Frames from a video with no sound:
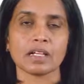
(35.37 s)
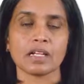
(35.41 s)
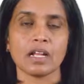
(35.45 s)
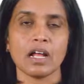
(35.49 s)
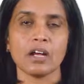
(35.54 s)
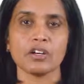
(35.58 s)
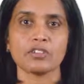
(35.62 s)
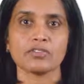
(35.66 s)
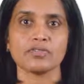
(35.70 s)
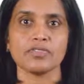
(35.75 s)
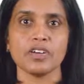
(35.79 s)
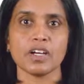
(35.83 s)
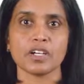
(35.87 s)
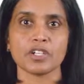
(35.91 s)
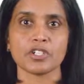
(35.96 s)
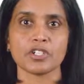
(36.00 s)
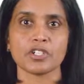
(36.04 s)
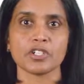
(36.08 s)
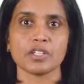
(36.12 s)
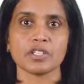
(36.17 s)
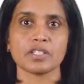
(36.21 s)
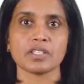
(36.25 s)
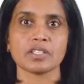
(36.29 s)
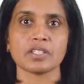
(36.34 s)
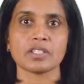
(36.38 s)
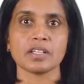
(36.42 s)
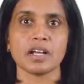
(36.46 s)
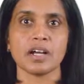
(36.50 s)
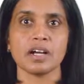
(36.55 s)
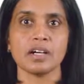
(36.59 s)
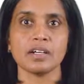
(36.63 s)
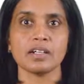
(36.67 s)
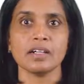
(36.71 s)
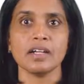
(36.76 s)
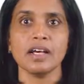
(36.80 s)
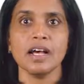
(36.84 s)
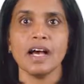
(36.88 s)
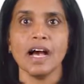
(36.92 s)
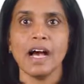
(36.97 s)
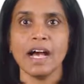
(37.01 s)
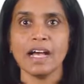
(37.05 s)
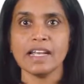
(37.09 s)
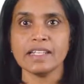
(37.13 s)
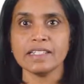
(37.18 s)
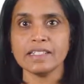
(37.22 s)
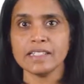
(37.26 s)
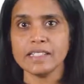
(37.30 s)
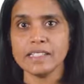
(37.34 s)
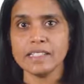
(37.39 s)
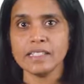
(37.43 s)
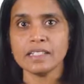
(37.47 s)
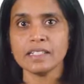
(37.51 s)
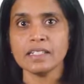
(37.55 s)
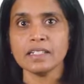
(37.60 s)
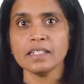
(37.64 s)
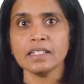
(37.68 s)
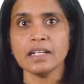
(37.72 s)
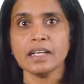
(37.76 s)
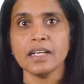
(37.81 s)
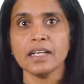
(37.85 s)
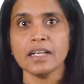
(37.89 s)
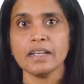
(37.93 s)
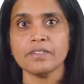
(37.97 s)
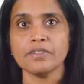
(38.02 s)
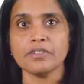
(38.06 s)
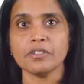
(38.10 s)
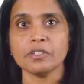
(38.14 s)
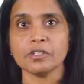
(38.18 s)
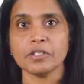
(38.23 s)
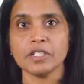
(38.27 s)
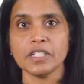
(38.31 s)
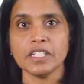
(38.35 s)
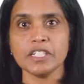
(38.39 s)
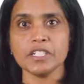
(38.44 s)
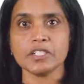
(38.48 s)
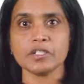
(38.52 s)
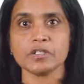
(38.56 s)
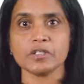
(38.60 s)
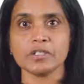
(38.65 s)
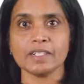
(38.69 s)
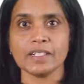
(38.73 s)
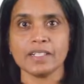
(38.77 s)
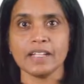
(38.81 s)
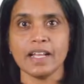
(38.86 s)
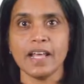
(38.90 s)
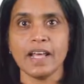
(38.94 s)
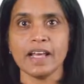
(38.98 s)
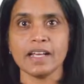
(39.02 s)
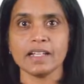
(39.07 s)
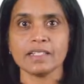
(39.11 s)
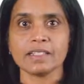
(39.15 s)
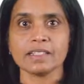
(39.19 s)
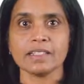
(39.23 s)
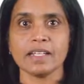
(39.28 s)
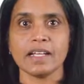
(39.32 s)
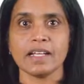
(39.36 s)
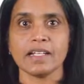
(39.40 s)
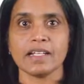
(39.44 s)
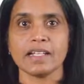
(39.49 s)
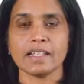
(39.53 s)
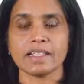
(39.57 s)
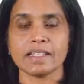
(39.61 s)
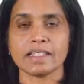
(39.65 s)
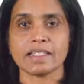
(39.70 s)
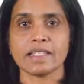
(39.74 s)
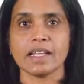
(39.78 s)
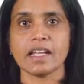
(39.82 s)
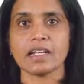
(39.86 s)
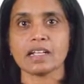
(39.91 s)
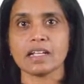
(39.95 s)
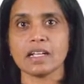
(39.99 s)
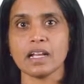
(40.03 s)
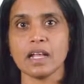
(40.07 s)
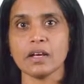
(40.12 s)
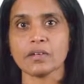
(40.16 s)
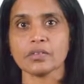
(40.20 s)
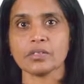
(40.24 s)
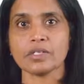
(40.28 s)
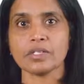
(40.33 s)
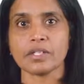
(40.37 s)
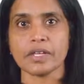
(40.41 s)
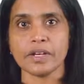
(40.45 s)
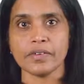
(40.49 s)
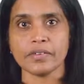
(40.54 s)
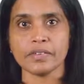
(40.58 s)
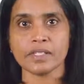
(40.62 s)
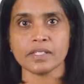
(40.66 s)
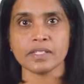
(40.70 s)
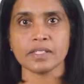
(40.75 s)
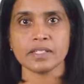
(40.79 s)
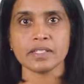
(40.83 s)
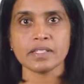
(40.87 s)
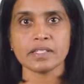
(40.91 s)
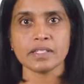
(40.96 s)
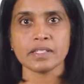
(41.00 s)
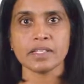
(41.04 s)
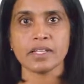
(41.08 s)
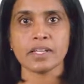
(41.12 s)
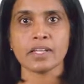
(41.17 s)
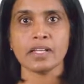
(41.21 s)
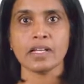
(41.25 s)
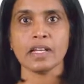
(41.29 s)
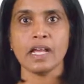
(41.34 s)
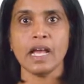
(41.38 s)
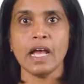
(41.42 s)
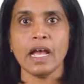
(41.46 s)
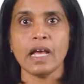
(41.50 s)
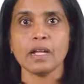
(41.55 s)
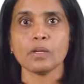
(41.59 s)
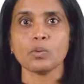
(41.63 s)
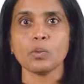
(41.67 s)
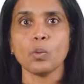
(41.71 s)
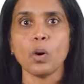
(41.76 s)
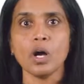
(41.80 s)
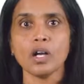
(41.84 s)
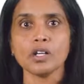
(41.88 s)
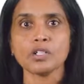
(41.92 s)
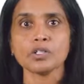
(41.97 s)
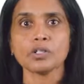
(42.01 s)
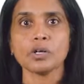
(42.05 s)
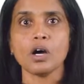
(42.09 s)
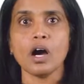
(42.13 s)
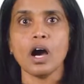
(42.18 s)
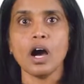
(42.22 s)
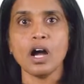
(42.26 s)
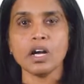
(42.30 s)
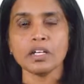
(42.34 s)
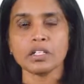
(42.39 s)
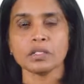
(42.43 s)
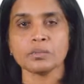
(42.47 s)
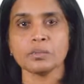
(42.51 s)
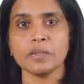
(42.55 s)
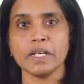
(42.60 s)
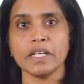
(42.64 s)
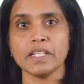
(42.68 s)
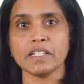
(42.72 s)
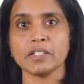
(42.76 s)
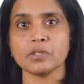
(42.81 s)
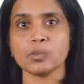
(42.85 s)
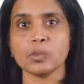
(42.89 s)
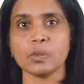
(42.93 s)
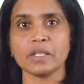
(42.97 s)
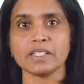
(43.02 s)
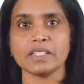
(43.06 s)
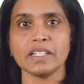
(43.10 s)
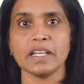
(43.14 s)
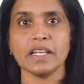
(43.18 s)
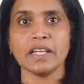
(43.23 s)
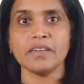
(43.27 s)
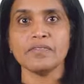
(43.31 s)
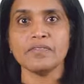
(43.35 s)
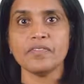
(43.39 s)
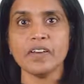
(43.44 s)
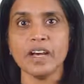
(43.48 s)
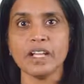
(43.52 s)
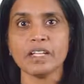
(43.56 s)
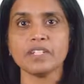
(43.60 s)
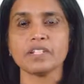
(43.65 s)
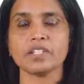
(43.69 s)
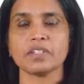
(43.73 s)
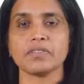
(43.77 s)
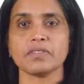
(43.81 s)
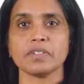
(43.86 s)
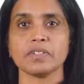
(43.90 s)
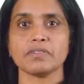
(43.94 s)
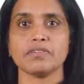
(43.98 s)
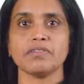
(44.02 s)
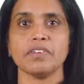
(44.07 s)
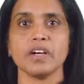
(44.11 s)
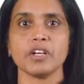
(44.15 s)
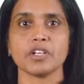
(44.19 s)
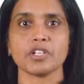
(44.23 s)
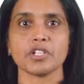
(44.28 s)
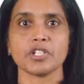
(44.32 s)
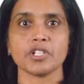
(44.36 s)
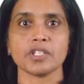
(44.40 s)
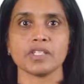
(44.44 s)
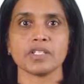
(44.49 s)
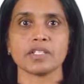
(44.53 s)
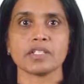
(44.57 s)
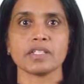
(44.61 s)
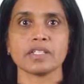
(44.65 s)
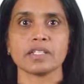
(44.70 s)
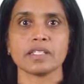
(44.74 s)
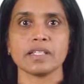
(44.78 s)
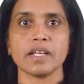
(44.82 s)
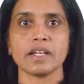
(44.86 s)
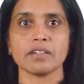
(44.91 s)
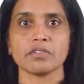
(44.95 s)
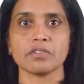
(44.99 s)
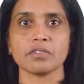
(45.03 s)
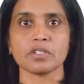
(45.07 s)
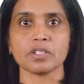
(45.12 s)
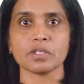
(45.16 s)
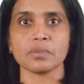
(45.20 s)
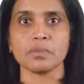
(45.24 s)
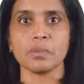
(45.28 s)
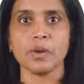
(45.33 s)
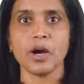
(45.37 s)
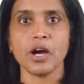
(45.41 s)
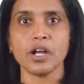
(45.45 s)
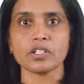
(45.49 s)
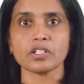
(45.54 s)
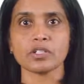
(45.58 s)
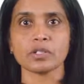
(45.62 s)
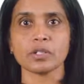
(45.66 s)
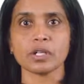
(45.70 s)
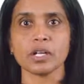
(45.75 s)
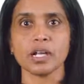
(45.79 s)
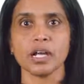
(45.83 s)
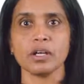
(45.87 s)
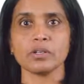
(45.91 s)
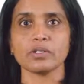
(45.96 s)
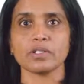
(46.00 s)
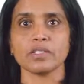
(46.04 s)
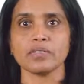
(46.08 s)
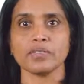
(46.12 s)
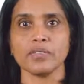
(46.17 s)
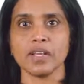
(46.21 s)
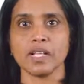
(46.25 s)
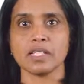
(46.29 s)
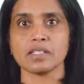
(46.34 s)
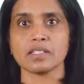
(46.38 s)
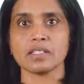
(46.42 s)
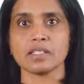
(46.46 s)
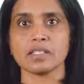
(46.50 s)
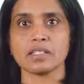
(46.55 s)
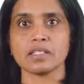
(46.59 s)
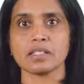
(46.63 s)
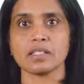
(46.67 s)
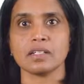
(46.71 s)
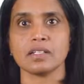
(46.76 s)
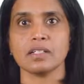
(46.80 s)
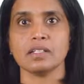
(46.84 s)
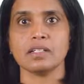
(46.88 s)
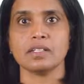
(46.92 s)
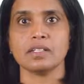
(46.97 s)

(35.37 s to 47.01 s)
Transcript: Cloud functions are ideal if you need to connect and extend cloud services and want to automate with event driven functions that respond to cloud events.